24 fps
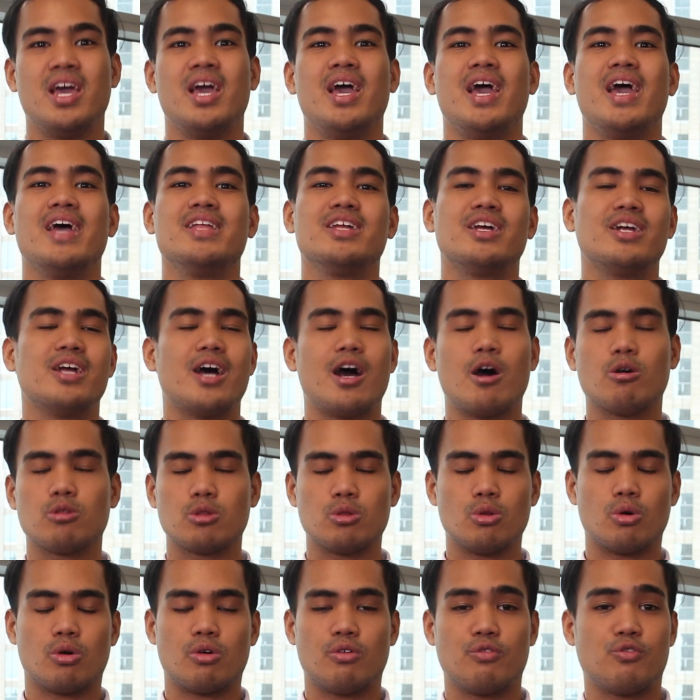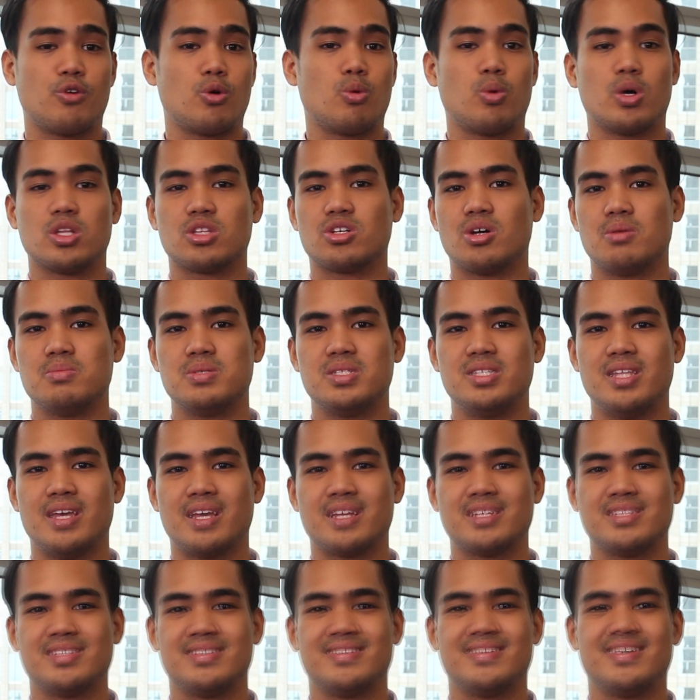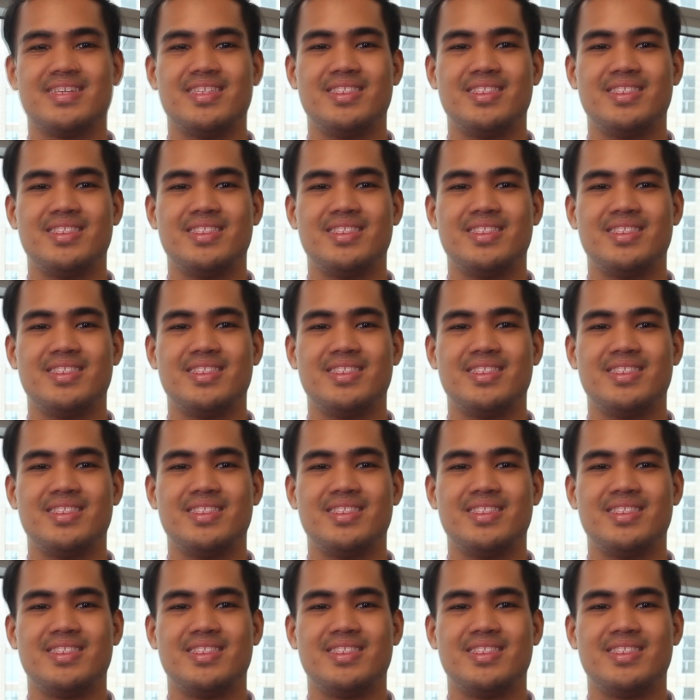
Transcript: and our outlook for what comes next.